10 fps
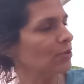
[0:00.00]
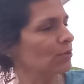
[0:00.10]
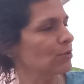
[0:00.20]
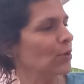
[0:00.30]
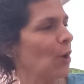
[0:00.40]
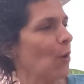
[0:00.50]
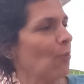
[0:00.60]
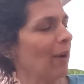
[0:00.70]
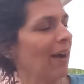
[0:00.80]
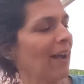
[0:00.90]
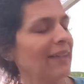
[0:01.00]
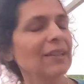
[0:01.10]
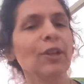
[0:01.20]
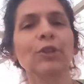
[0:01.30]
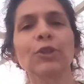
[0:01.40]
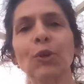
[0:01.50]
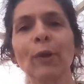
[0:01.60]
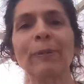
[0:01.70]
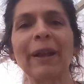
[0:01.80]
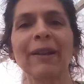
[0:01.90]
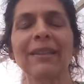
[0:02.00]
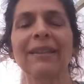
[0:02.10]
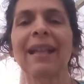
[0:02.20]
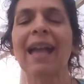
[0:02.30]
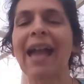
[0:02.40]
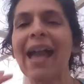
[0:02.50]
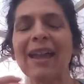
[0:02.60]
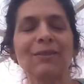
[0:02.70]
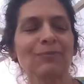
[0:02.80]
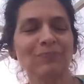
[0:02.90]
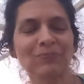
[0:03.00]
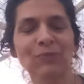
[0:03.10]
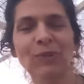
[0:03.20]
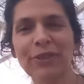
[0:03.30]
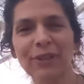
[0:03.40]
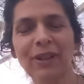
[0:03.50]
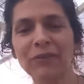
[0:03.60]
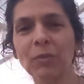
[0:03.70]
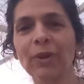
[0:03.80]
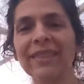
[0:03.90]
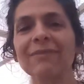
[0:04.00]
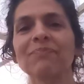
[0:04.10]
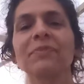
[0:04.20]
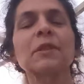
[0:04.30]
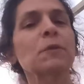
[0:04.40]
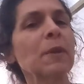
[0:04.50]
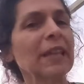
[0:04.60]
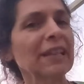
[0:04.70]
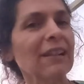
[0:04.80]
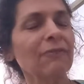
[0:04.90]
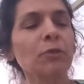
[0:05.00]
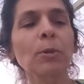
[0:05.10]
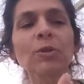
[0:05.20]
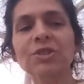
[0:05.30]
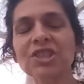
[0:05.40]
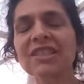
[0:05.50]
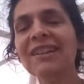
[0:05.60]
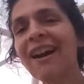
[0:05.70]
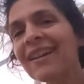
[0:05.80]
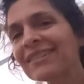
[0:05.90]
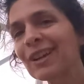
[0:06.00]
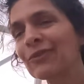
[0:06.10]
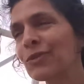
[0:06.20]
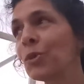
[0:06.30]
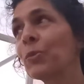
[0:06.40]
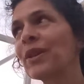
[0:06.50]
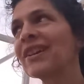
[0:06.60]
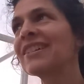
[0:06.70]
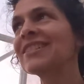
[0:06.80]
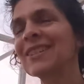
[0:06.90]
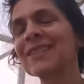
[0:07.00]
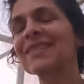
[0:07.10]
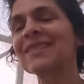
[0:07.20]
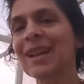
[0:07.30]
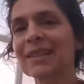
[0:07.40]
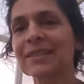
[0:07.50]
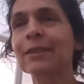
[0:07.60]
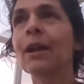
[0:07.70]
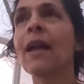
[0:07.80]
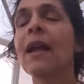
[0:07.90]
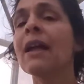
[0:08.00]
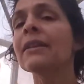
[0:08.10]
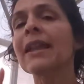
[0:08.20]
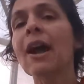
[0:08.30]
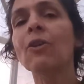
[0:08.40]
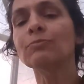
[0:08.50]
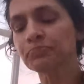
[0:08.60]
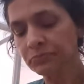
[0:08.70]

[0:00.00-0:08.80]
to go by your parrot and what they're comfortable with. Speaking of comfortable, she's uncomfortable because it's dusk. Now,